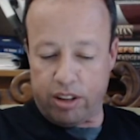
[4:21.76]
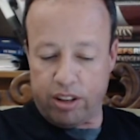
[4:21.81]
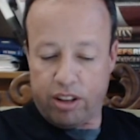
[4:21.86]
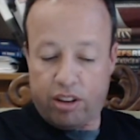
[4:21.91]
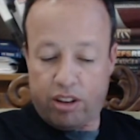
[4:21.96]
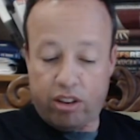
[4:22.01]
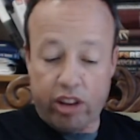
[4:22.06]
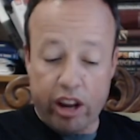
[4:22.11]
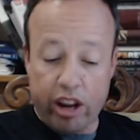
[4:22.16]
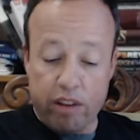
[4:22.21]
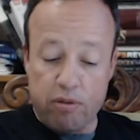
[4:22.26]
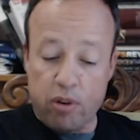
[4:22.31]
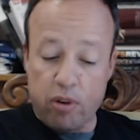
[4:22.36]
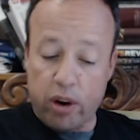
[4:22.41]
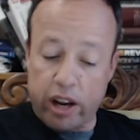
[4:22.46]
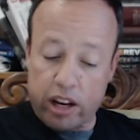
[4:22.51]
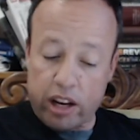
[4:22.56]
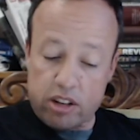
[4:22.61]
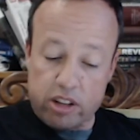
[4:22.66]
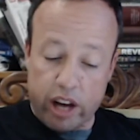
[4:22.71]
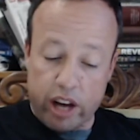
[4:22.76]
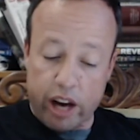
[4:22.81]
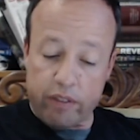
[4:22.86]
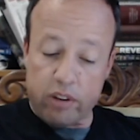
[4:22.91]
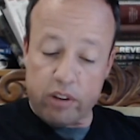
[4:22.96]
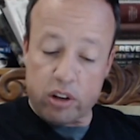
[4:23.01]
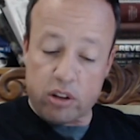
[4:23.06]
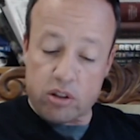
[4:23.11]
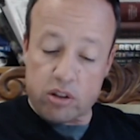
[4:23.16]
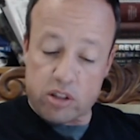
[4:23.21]
Therefore, he is
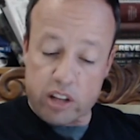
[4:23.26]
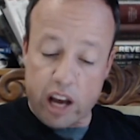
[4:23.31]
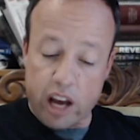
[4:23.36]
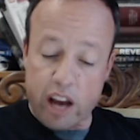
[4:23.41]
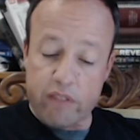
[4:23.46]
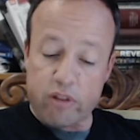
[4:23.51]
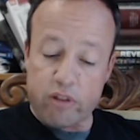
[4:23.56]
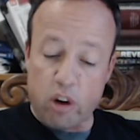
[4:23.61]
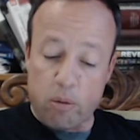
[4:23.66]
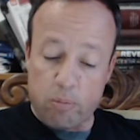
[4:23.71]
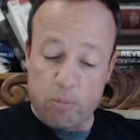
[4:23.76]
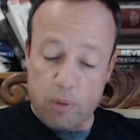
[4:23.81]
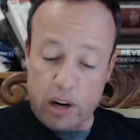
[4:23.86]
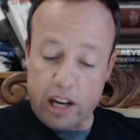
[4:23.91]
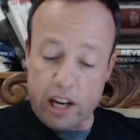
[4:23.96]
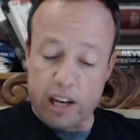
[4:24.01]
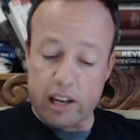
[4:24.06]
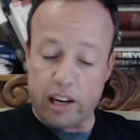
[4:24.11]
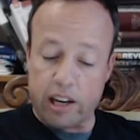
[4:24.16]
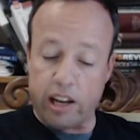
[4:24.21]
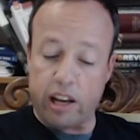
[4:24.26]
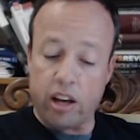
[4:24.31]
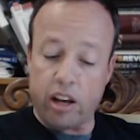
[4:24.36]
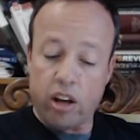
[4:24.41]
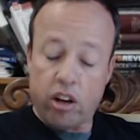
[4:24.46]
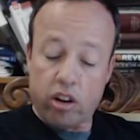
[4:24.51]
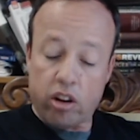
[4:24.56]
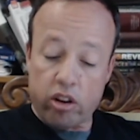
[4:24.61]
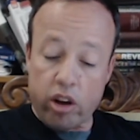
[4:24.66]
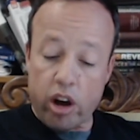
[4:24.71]
able to save completely
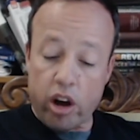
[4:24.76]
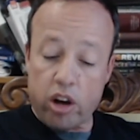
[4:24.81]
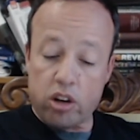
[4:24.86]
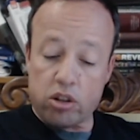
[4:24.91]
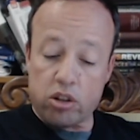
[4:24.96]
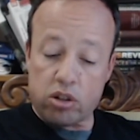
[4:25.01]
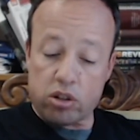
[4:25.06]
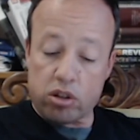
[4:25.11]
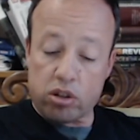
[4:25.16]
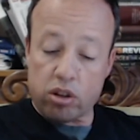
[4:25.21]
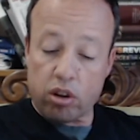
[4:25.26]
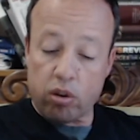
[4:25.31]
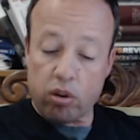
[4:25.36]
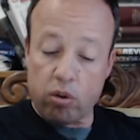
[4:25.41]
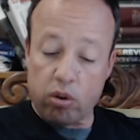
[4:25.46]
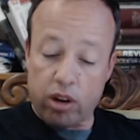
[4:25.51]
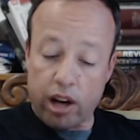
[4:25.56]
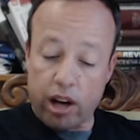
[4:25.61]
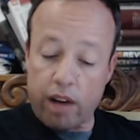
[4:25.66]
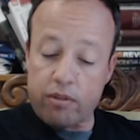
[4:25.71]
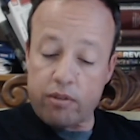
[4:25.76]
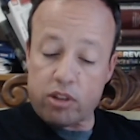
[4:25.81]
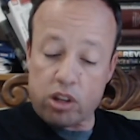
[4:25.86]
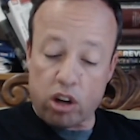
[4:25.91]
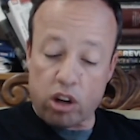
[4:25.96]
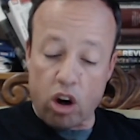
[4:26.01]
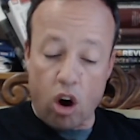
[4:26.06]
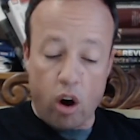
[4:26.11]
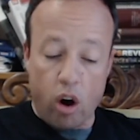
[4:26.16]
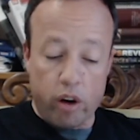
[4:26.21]
those who come to
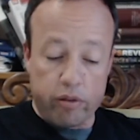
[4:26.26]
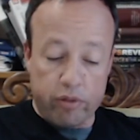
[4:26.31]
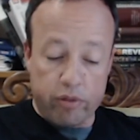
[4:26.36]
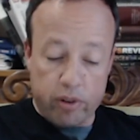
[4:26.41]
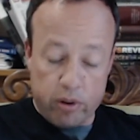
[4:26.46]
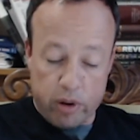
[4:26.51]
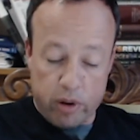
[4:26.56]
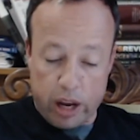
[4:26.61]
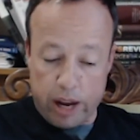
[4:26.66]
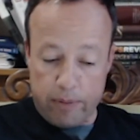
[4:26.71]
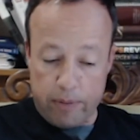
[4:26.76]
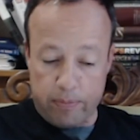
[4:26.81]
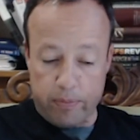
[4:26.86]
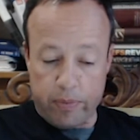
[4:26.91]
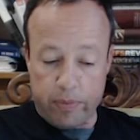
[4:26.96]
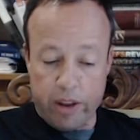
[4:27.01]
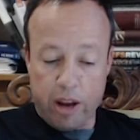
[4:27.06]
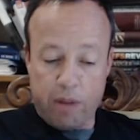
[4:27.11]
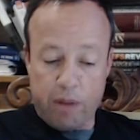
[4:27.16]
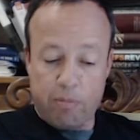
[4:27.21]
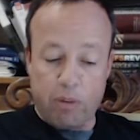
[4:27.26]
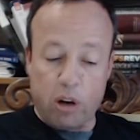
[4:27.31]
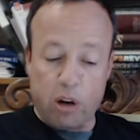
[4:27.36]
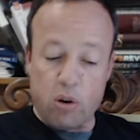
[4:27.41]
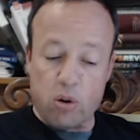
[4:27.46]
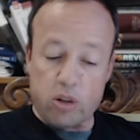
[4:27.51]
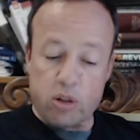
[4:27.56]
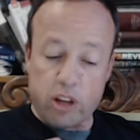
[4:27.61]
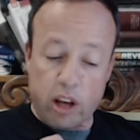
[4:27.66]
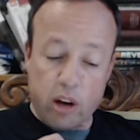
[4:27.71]
God through him,
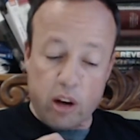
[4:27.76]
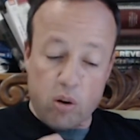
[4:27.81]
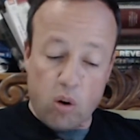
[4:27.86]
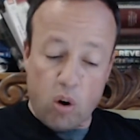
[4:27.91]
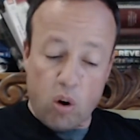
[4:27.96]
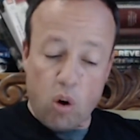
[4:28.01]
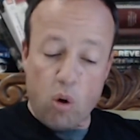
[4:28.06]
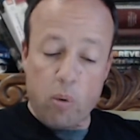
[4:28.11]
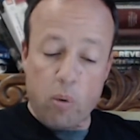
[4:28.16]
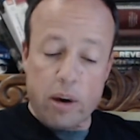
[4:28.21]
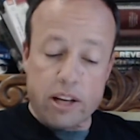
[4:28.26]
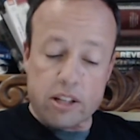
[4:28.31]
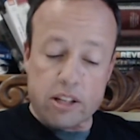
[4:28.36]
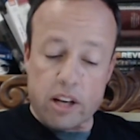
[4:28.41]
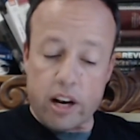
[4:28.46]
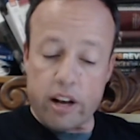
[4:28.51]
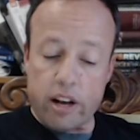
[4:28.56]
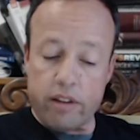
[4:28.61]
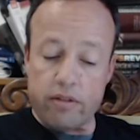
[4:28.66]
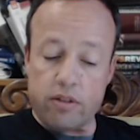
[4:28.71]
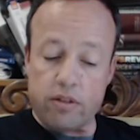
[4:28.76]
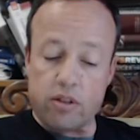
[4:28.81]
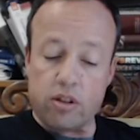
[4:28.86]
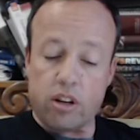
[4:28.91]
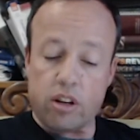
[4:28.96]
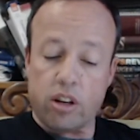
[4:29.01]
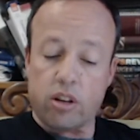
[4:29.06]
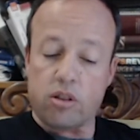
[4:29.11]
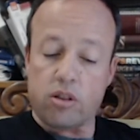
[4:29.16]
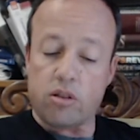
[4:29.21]
because he always lives
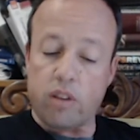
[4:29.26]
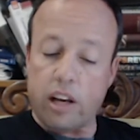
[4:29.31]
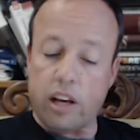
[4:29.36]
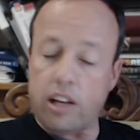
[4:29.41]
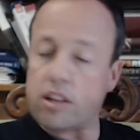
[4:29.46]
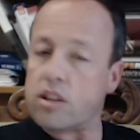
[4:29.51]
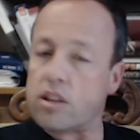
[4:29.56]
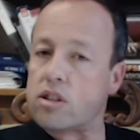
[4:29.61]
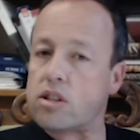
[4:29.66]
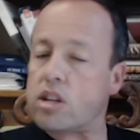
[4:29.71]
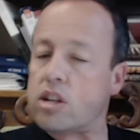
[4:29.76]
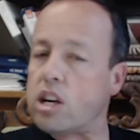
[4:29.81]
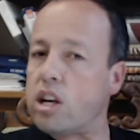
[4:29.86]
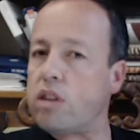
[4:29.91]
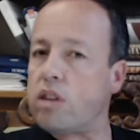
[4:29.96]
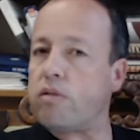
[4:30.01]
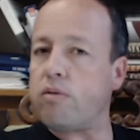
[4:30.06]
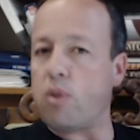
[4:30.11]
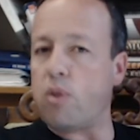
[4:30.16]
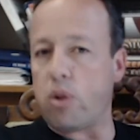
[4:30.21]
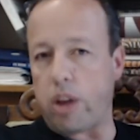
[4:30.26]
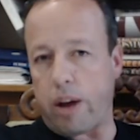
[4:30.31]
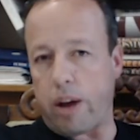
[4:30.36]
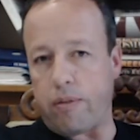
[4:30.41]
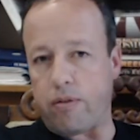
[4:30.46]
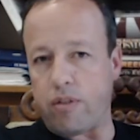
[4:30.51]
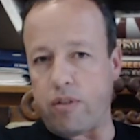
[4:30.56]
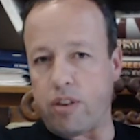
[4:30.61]
to intercede for them.